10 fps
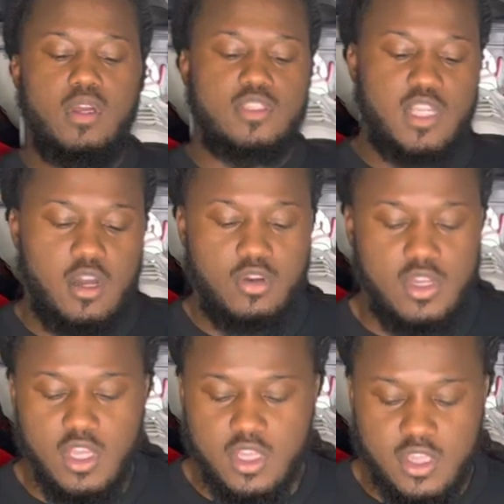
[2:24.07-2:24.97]
So
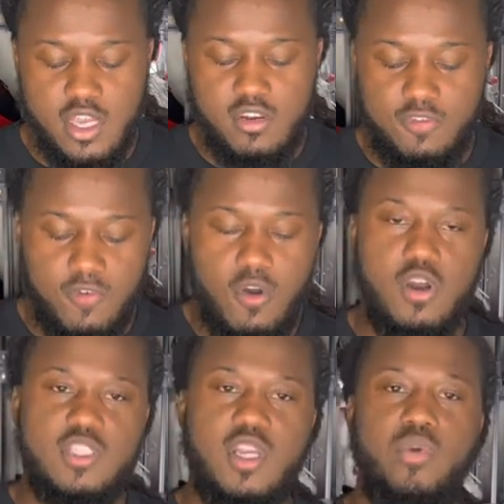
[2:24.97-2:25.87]
Thunder
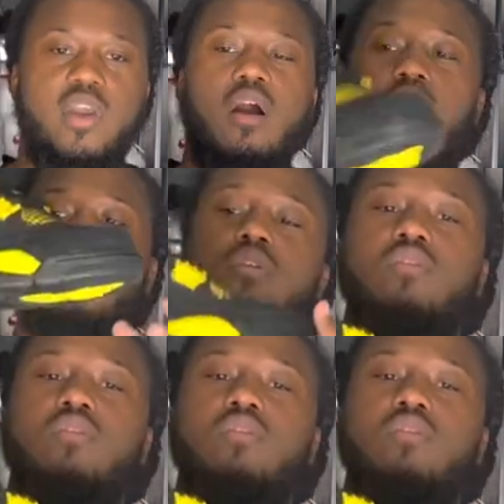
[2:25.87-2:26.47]
4s, here we go.